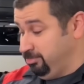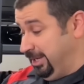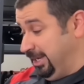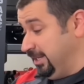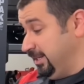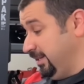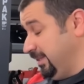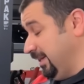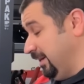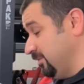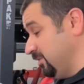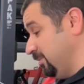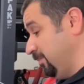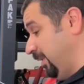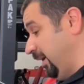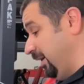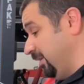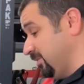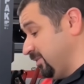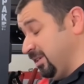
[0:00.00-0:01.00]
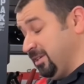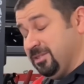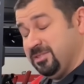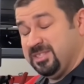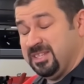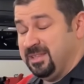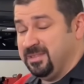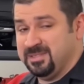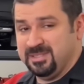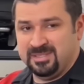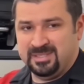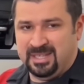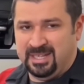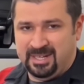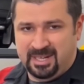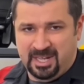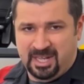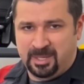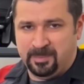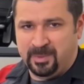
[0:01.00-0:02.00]
eighty thousand miles, I understand this is
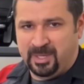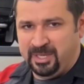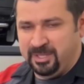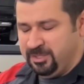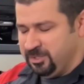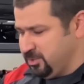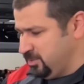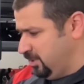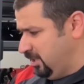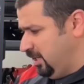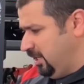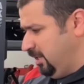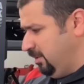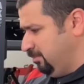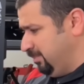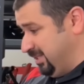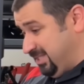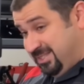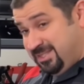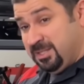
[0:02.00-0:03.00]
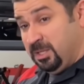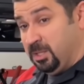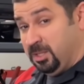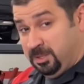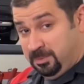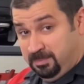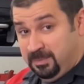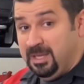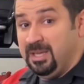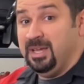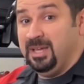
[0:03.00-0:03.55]
not high miles, but still.